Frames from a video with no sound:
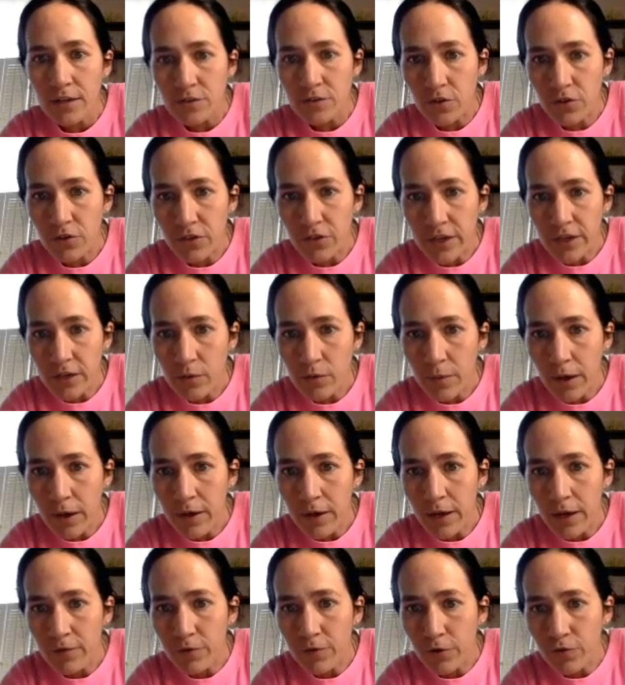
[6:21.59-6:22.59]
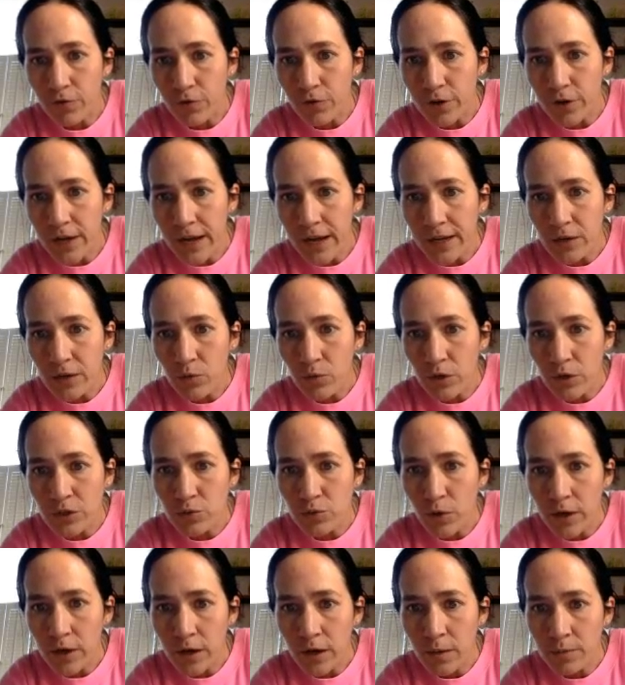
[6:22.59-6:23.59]
So think about if you're forgetting
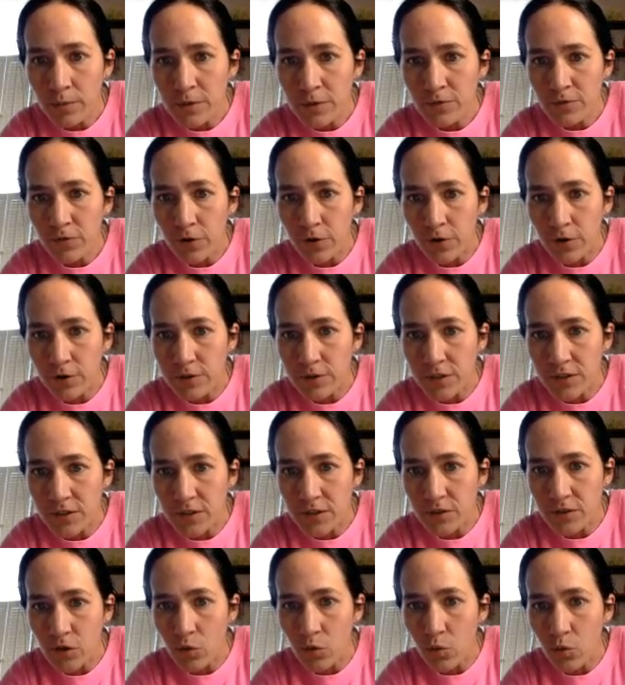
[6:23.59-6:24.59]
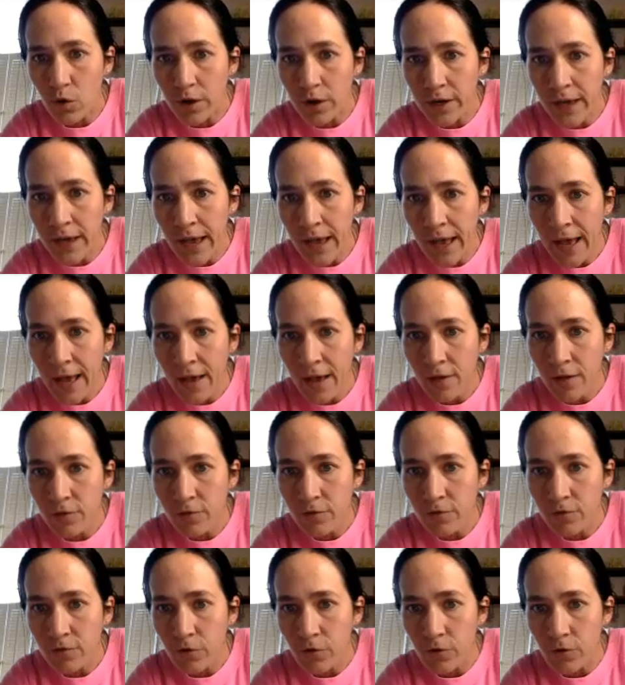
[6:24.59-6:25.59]
which one comes first. Is it the 1/2
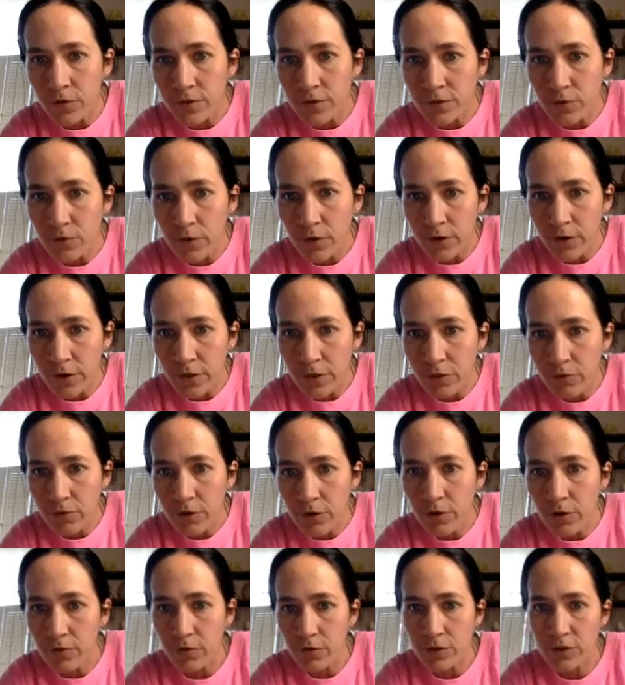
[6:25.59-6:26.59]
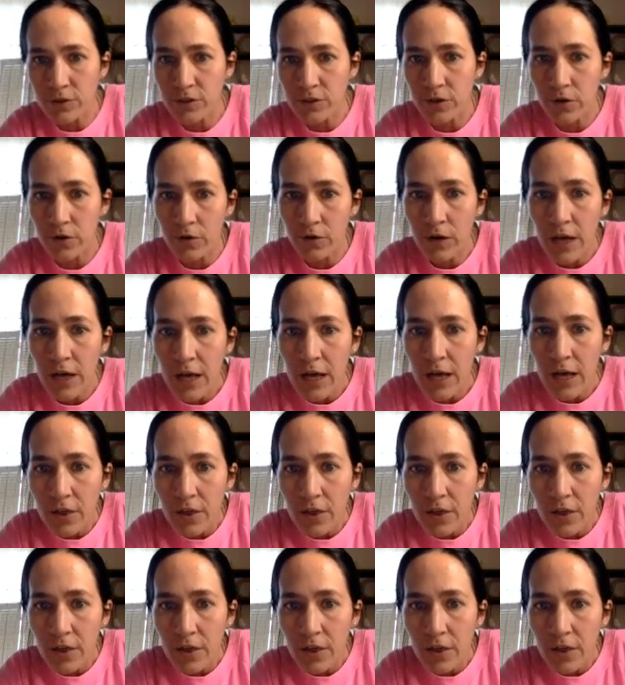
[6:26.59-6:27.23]
or the square root of 3 over 2?